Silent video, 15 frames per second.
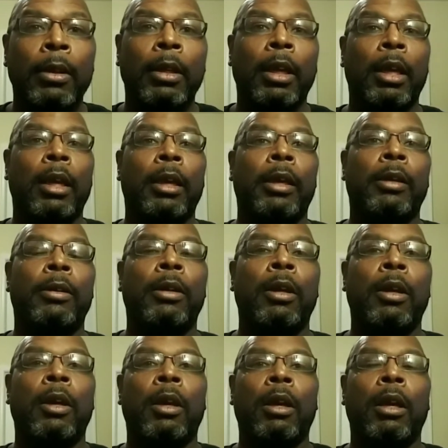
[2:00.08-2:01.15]
And
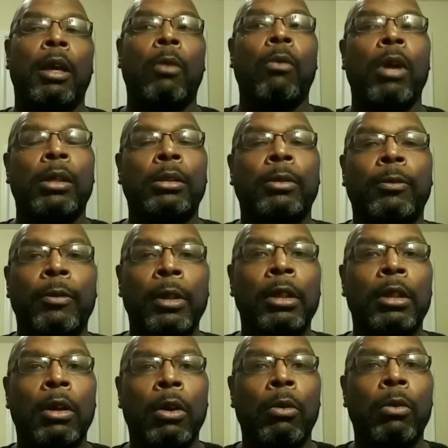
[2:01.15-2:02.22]
I watched a
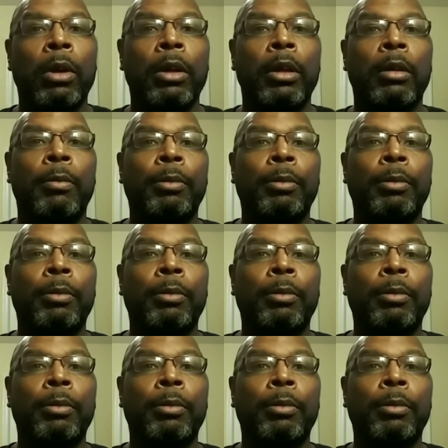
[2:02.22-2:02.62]
video where a